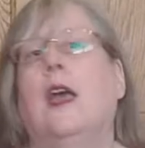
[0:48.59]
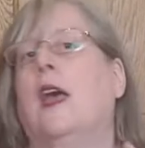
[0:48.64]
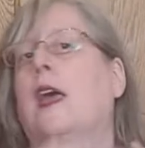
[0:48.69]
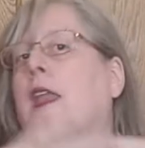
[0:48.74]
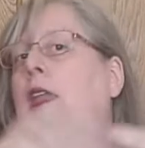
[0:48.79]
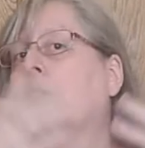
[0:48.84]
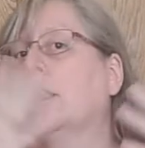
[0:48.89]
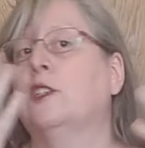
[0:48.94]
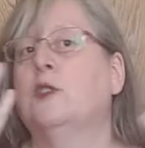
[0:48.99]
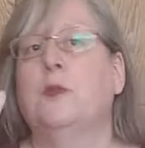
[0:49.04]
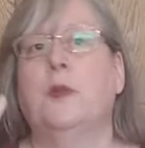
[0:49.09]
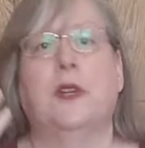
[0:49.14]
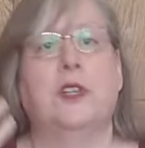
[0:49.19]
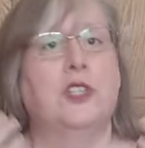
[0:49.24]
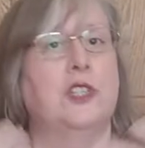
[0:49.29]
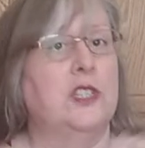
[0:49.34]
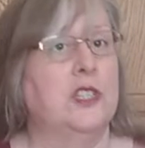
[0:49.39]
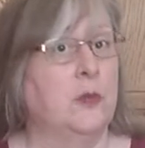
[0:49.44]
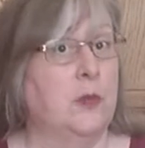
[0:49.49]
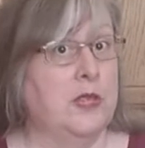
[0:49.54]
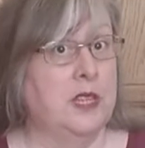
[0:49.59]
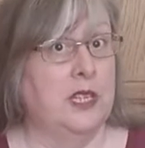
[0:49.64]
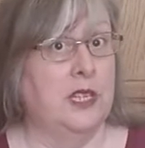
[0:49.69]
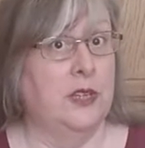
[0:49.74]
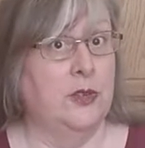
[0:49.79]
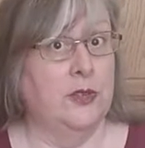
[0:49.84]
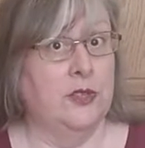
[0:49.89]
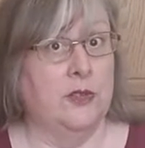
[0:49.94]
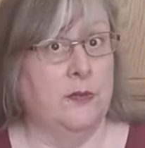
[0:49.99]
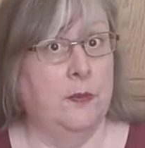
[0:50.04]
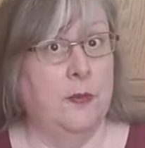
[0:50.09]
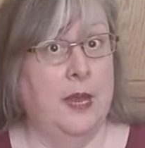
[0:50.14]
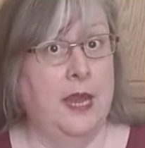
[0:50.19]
and especially with the use of